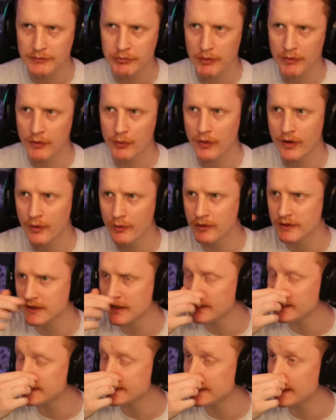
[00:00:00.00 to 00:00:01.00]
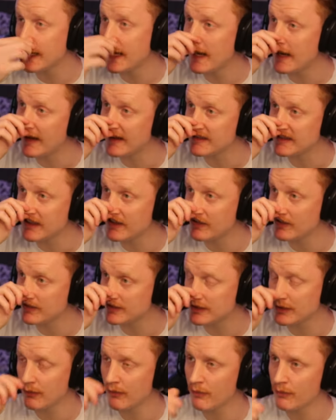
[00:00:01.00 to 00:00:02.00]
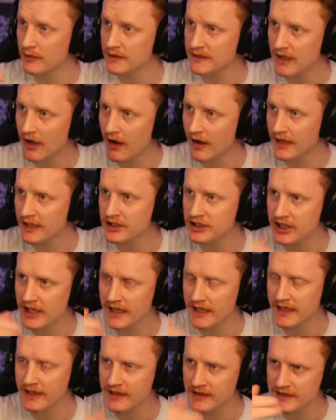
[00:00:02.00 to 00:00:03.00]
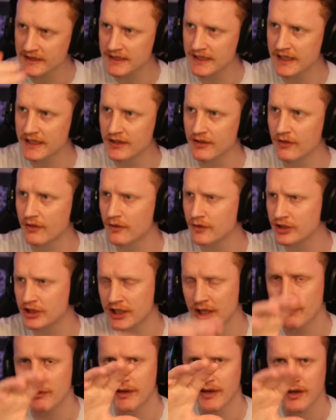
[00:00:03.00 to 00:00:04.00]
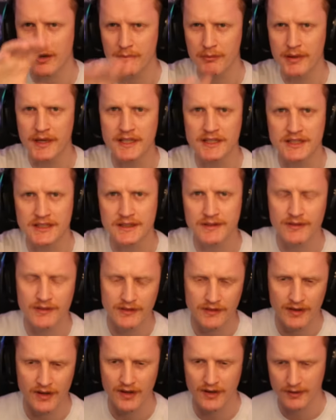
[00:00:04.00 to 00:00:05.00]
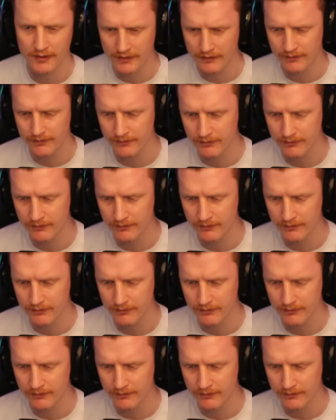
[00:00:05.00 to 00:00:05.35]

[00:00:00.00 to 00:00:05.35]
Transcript: that's probably what it was at the start, though. Someone was hijacking the signal, showing like pictures of like a